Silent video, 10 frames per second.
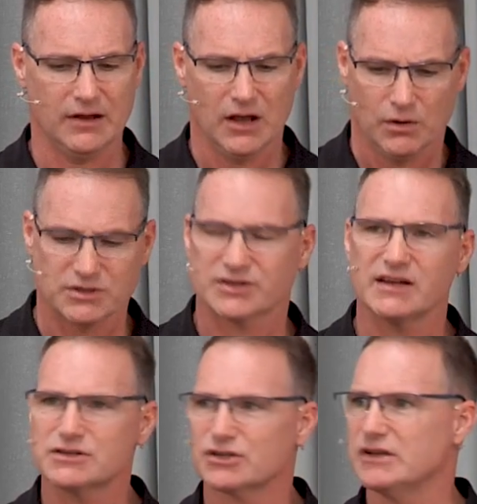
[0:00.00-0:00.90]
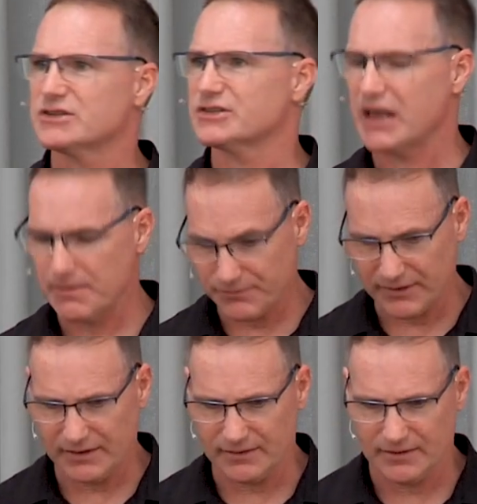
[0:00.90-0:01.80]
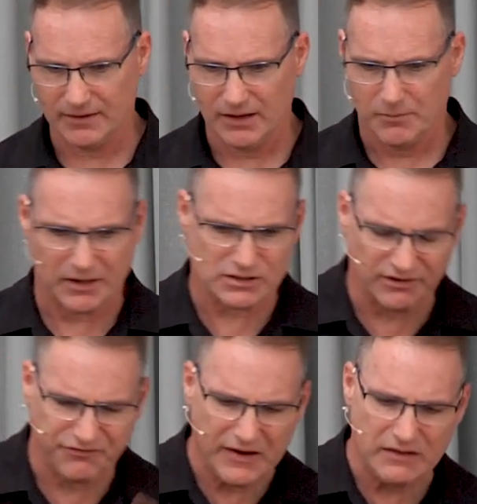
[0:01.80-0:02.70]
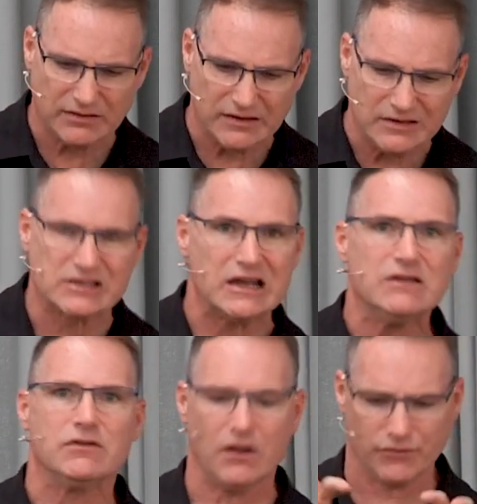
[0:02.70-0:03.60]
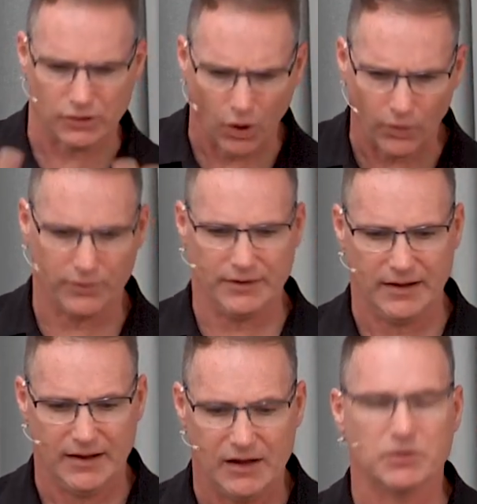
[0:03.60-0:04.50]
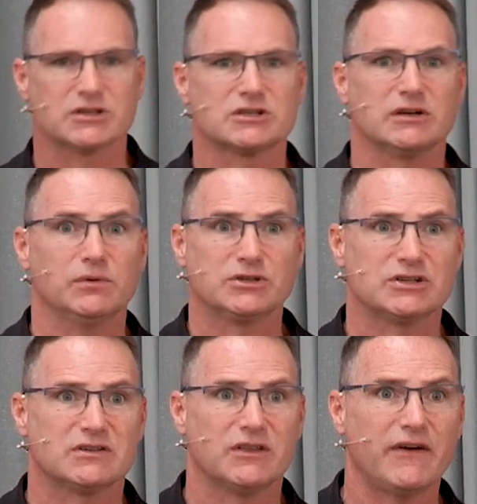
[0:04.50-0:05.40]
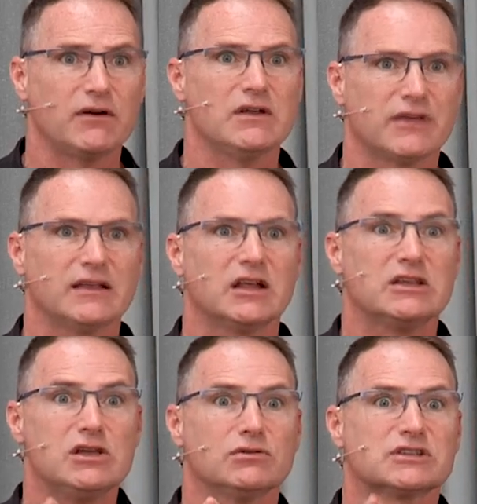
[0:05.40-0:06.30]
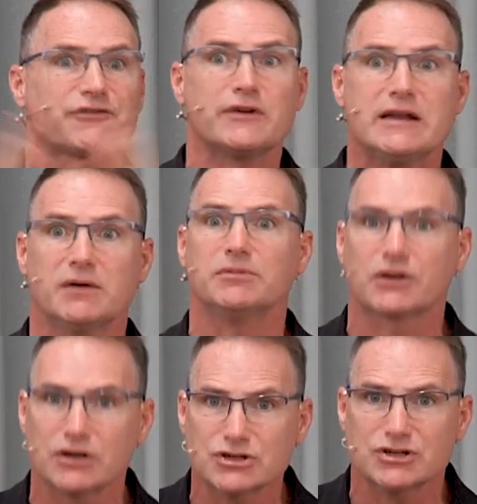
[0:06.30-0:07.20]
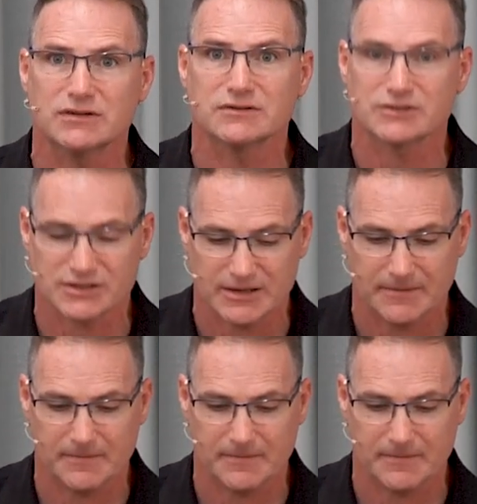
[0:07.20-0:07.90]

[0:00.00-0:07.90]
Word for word: Which essentially is the same thing. Because the faith is in the Lord, and which is, which is the very thing that yields freedom to Christians.